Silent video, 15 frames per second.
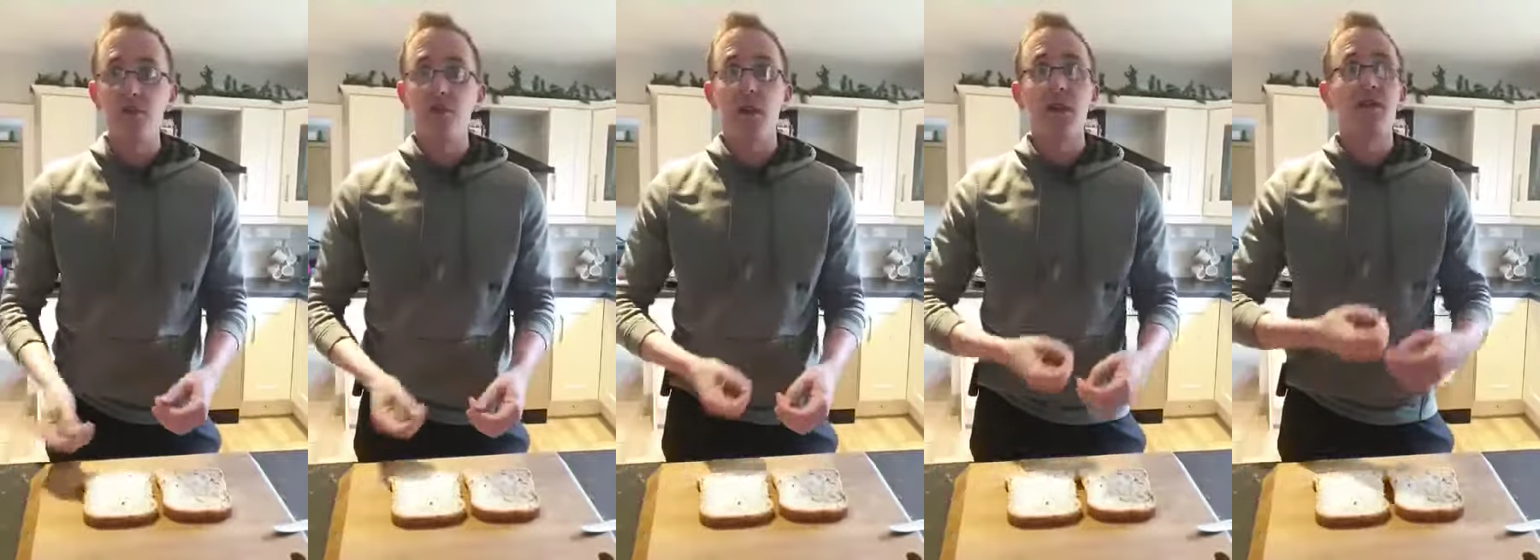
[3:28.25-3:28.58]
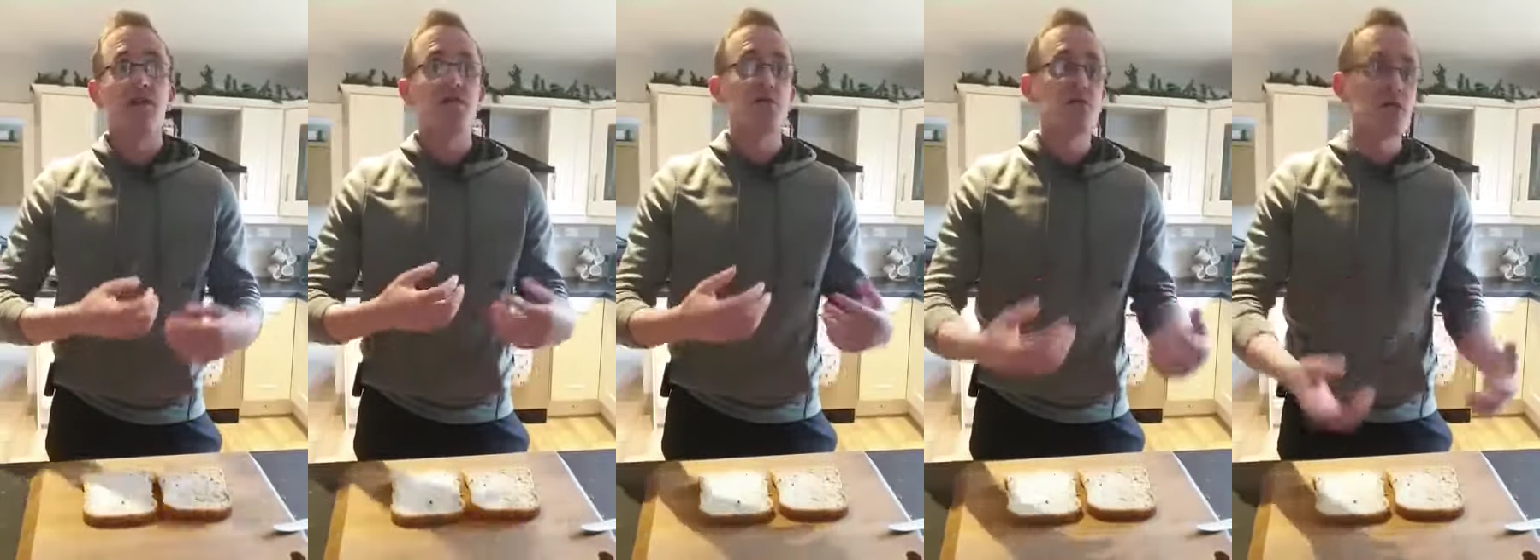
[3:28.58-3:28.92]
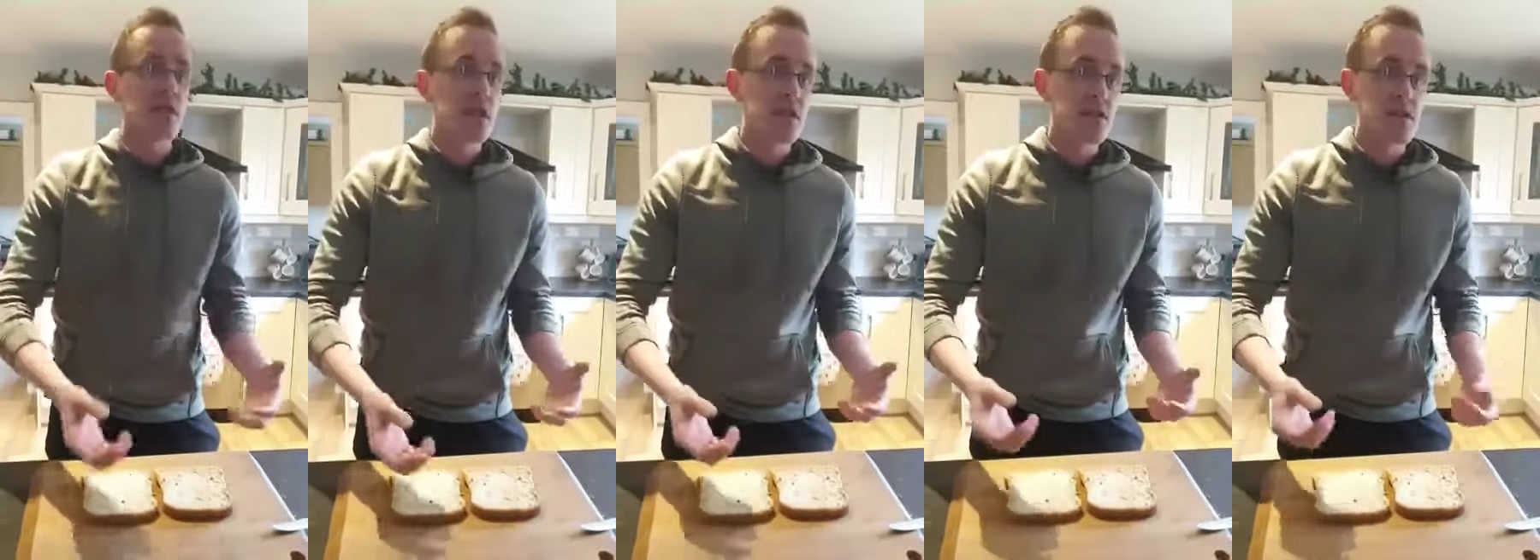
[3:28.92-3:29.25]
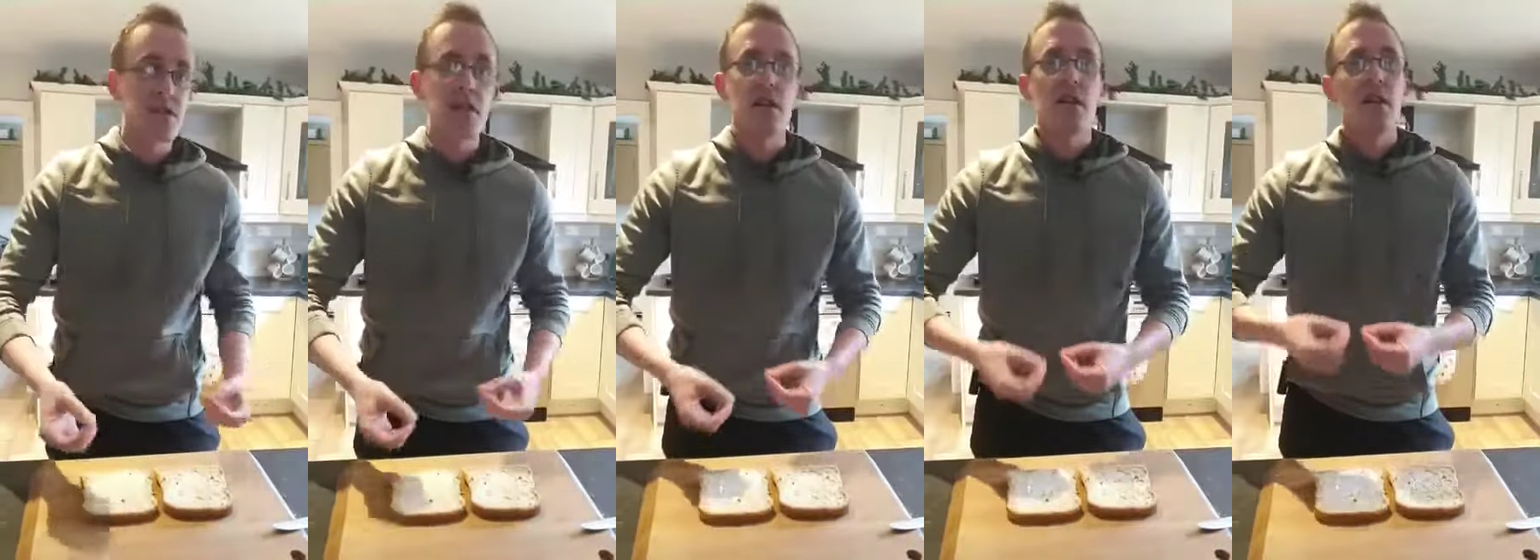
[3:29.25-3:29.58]
You add in something
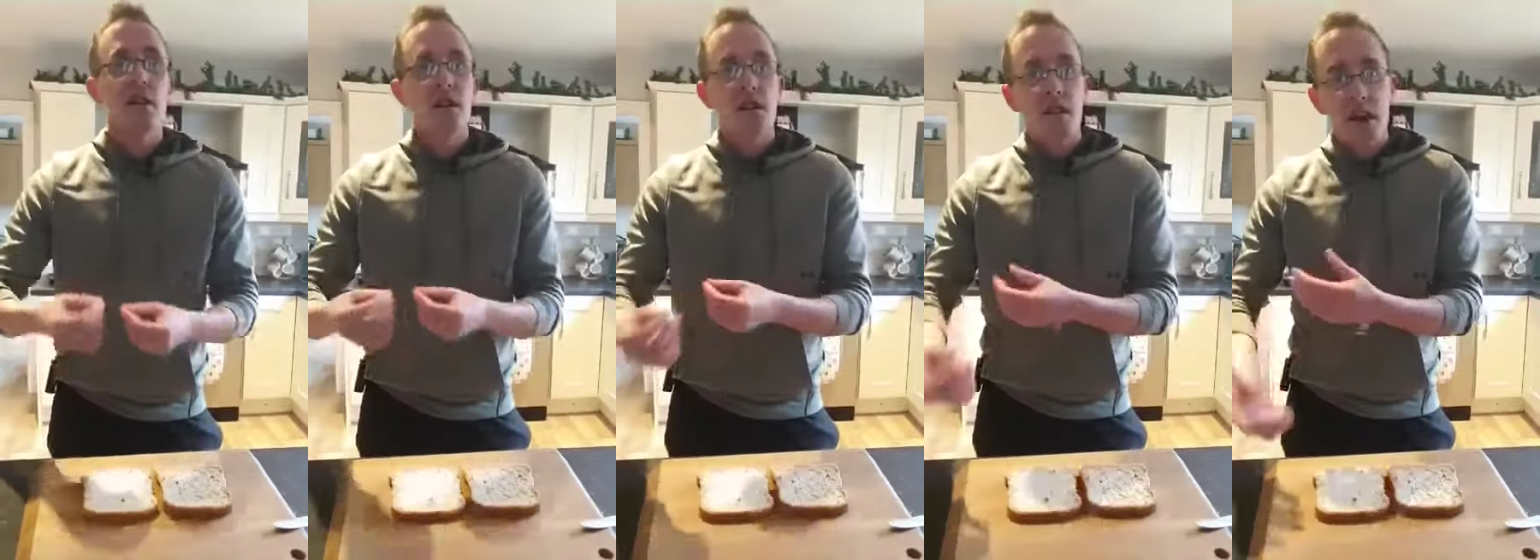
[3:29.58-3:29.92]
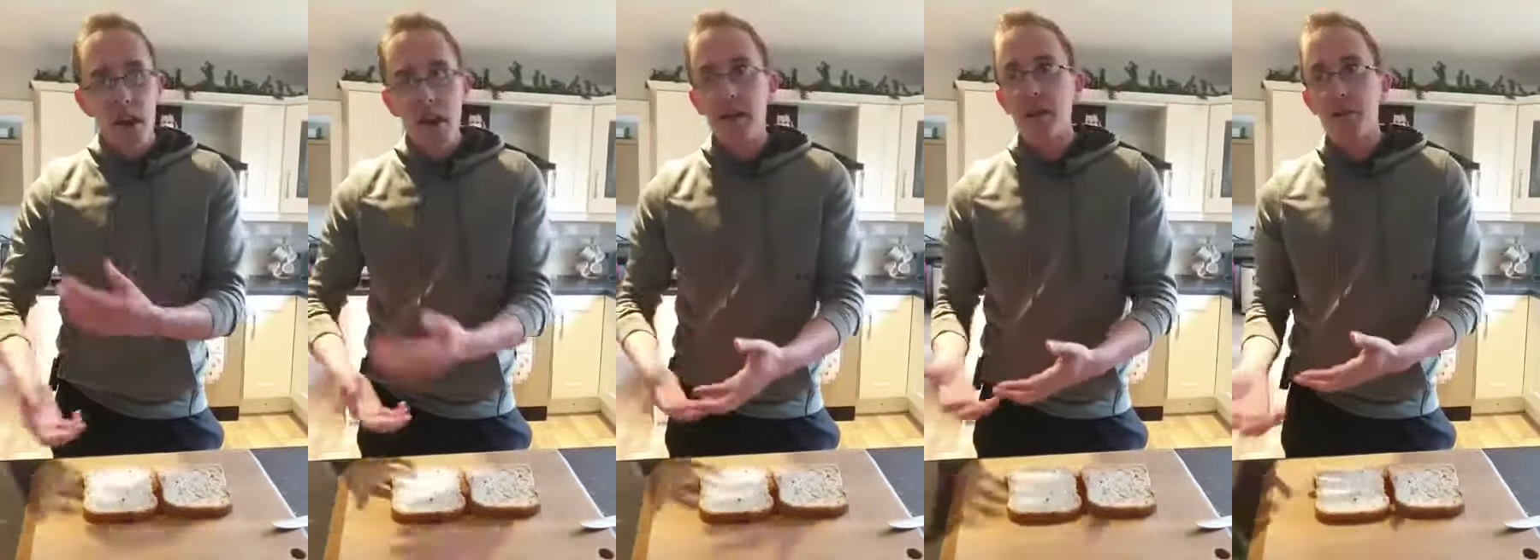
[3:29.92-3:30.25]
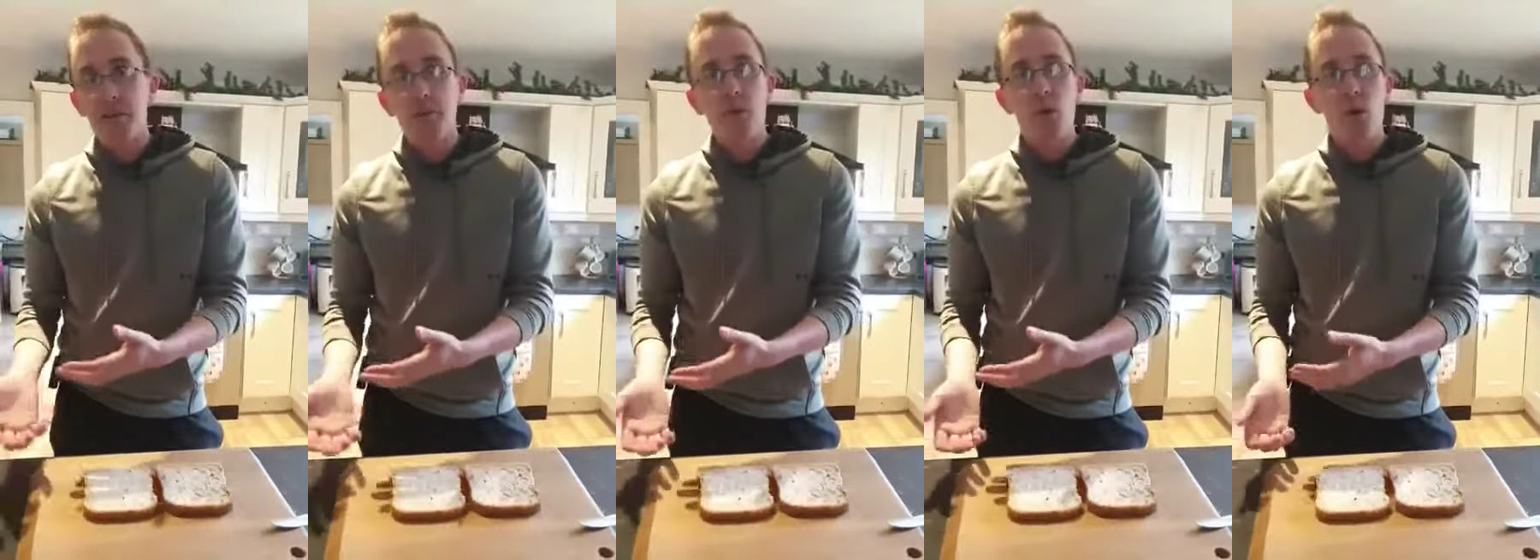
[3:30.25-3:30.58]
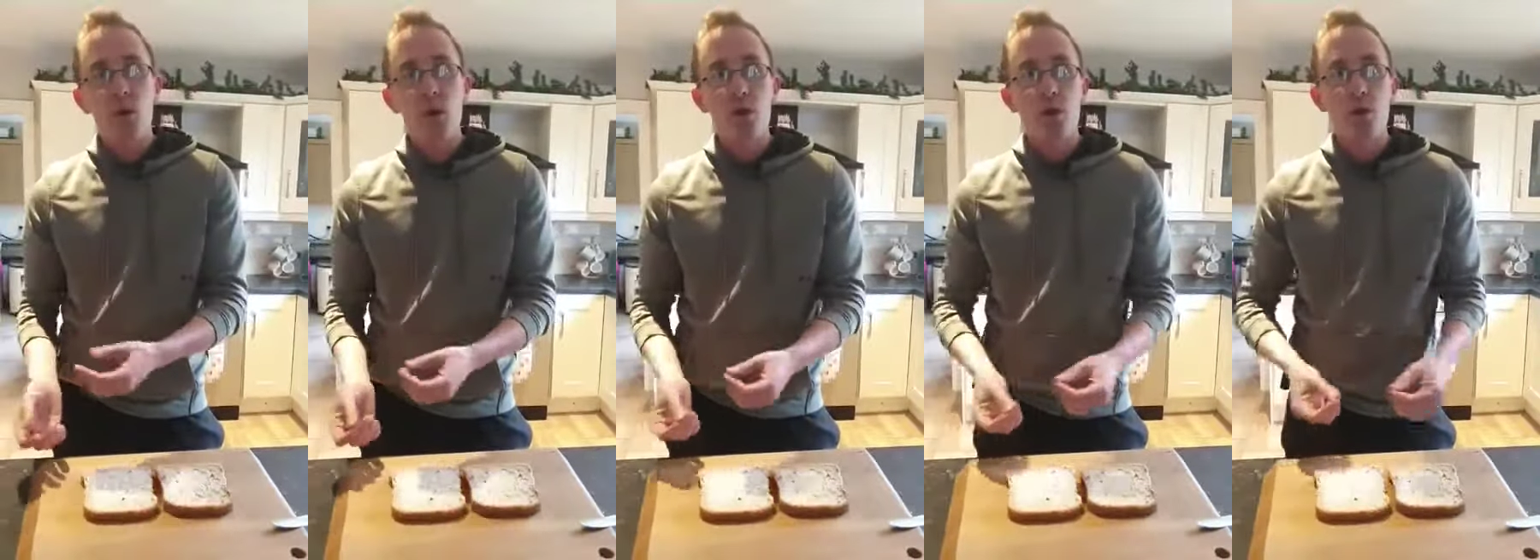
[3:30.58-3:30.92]
else, add in a bit more,